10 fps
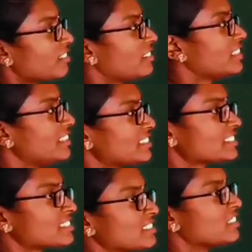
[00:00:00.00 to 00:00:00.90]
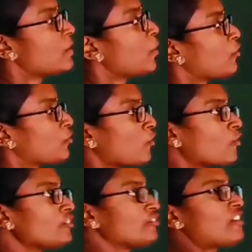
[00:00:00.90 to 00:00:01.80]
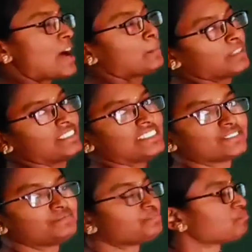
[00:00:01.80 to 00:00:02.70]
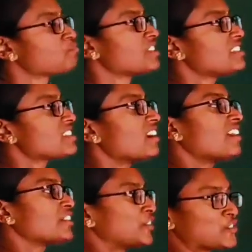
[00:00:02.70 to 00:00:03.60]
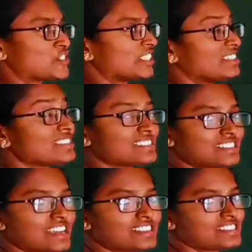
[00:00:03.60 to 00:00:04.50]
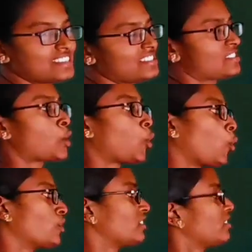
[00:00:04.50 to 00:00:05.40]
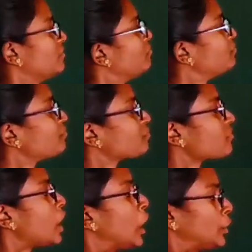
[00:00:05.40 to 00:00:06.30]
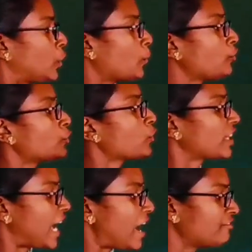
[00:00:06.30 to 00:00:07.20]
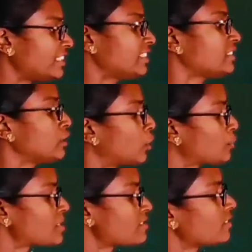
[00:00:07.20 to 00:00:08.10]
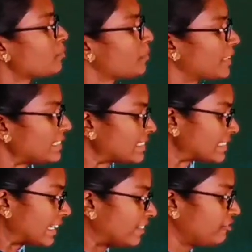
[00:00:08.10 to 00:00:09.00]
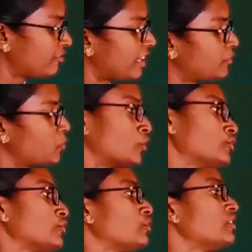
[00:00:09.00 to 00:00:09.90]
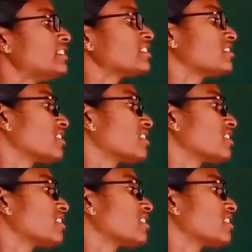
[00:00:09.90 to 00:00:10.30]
this font family. These are used in CSS code. Roboto, caveat, lobster, pre-self, and monotone. These are